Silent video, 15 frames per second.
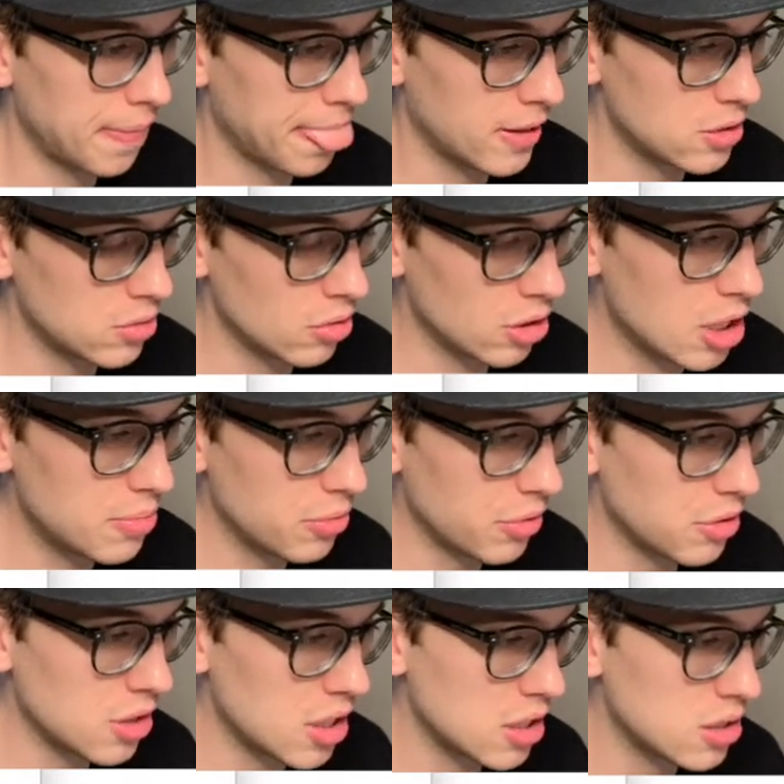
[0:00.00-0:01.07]
So a couple of
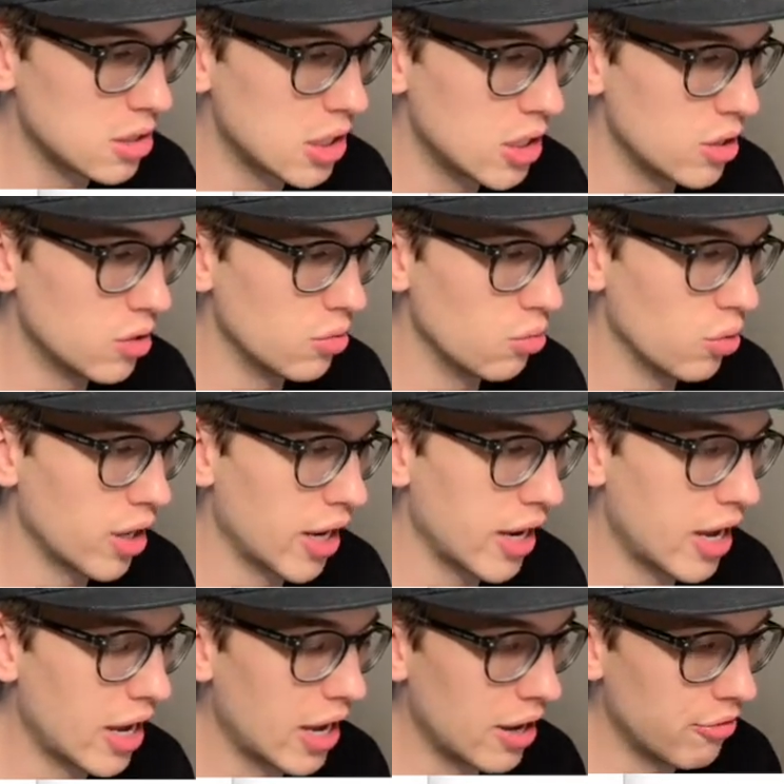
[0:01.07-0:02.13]
things here, what I
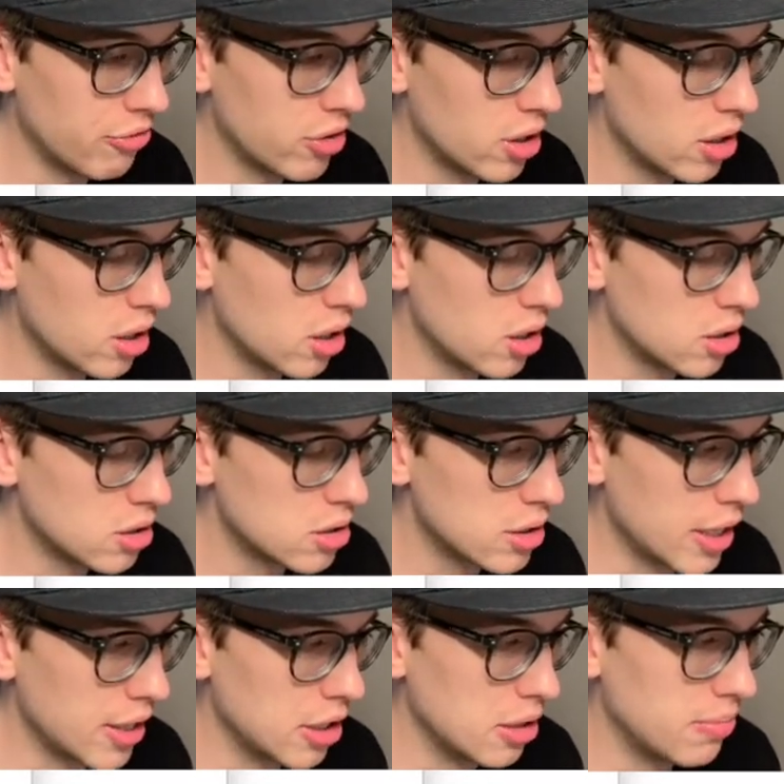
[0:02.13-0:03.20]
have
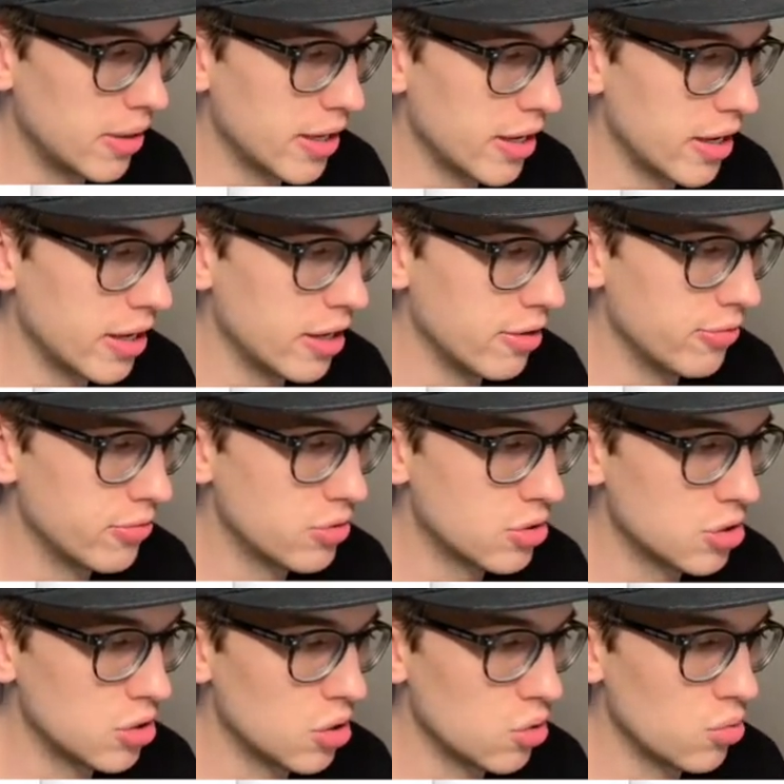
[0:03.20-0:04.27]
set up, I have
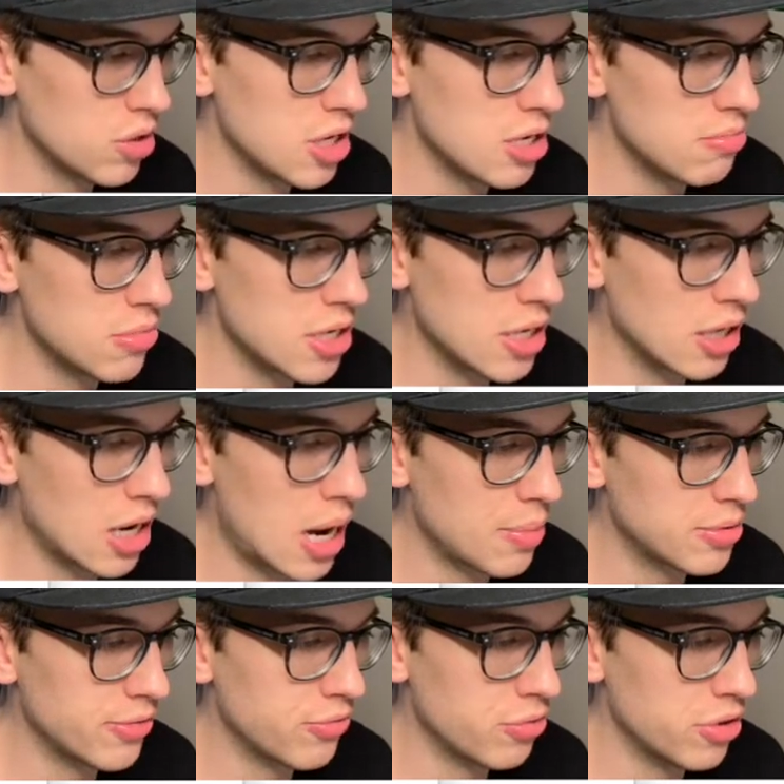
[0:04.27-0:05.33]
show in meeting
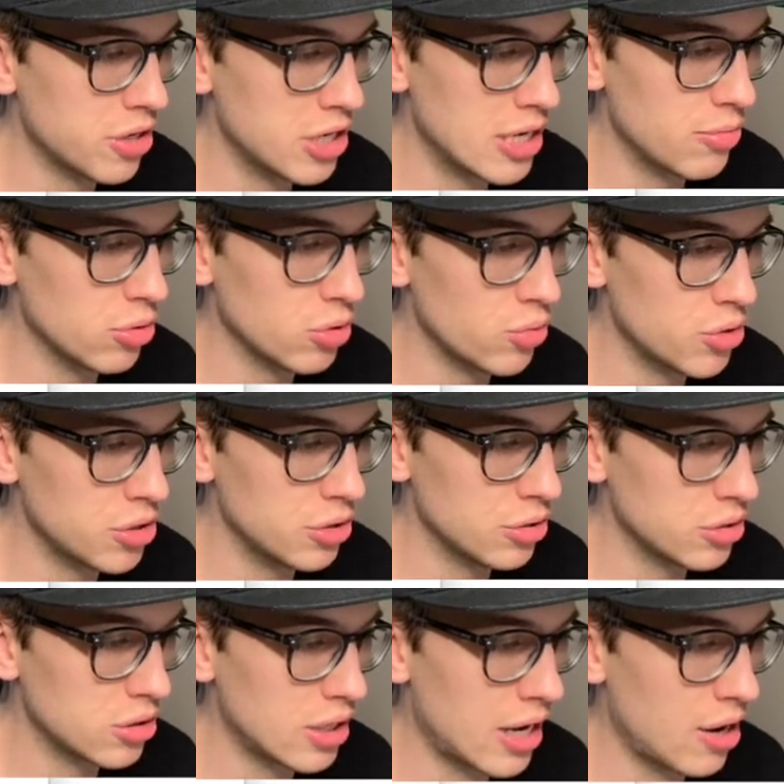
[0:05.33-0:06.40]
option for enable original
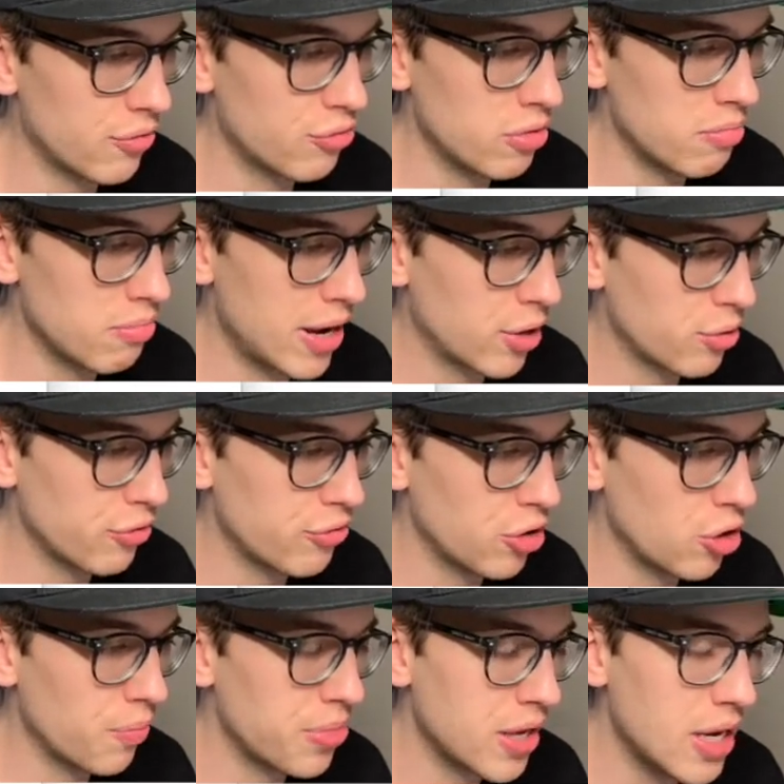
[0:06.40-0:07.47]
sound from
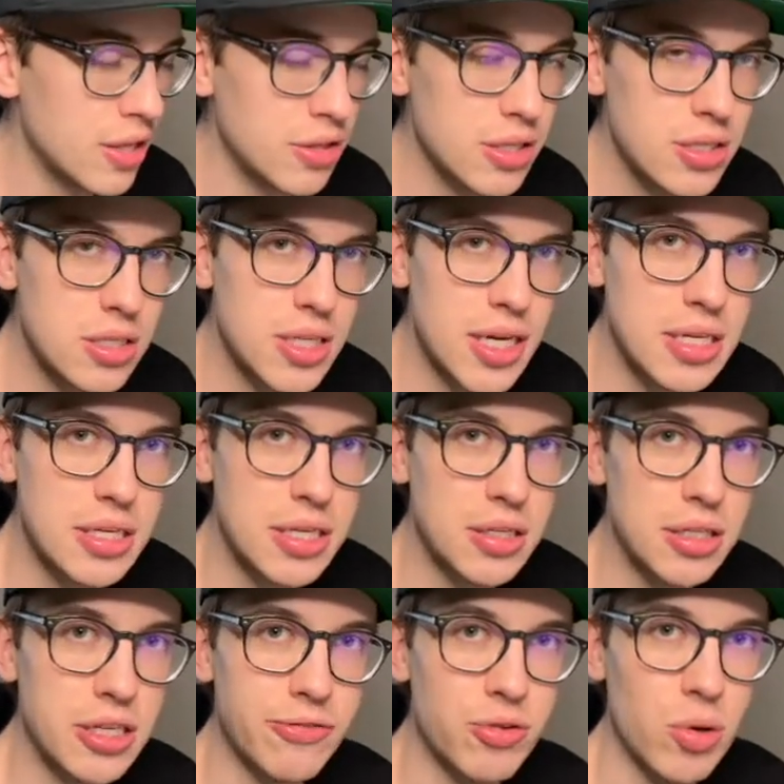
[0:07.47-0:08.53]
microphone. This is
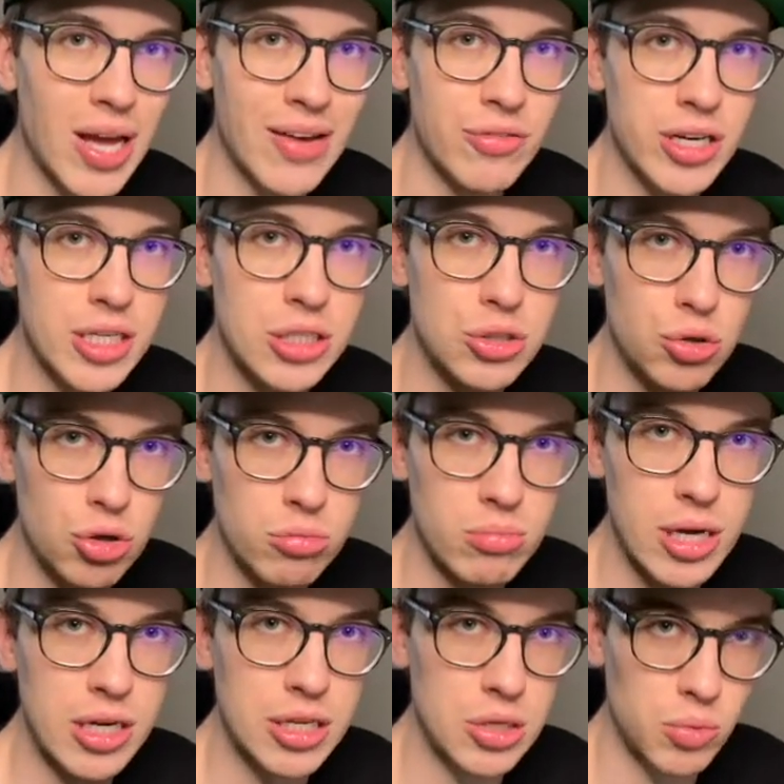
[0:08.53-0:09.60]
ideally if you have an external
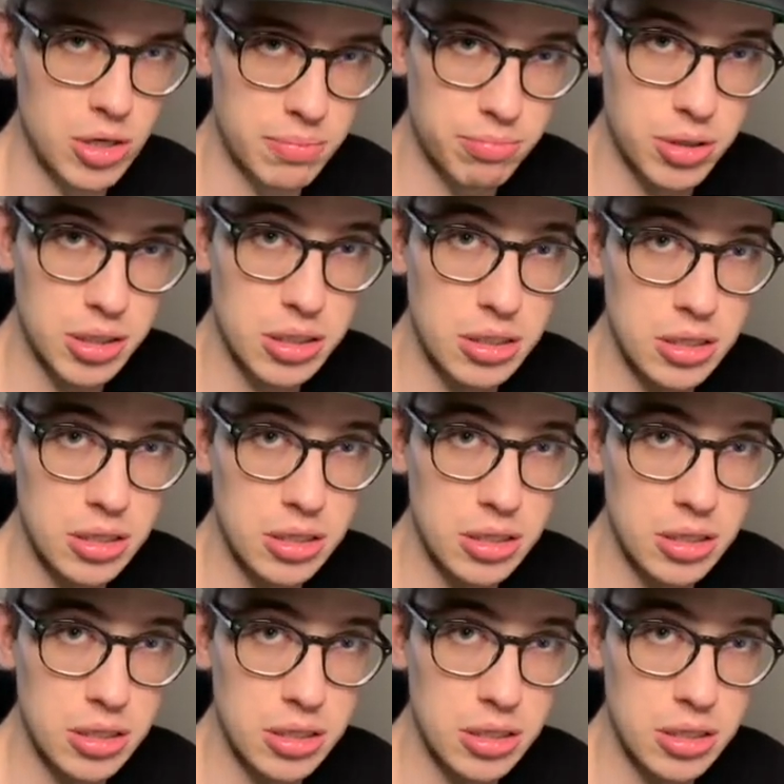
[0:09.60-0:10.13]
mic and you want to plug it